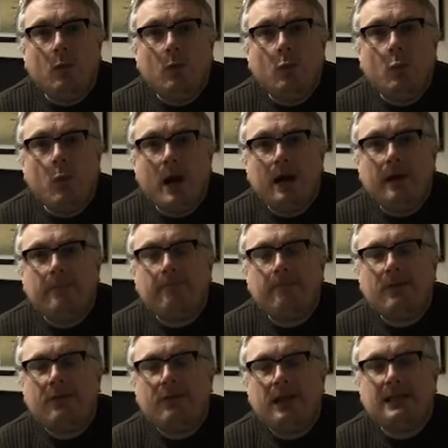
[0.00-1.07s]
when
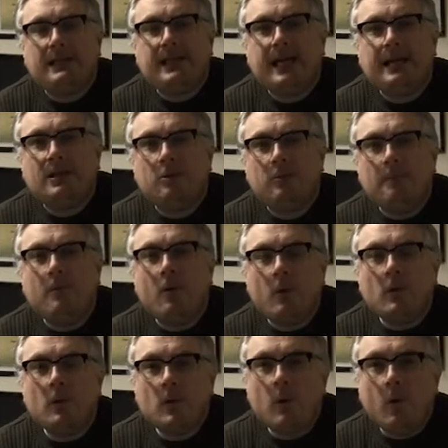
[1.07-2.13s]
things get to a more
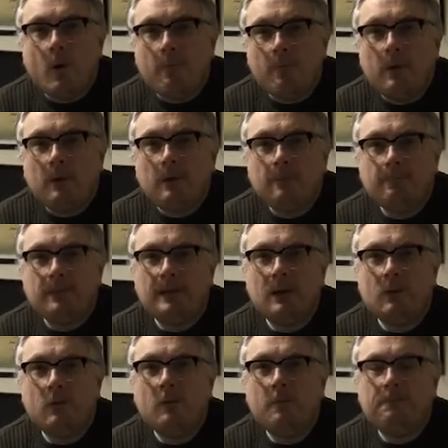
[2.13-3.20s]
normal, and I
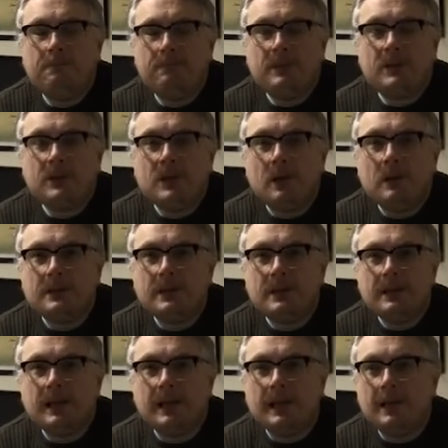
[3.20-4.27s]
hope it's starting
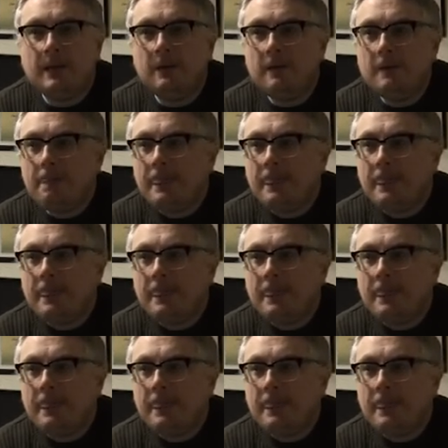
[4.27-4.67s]
now,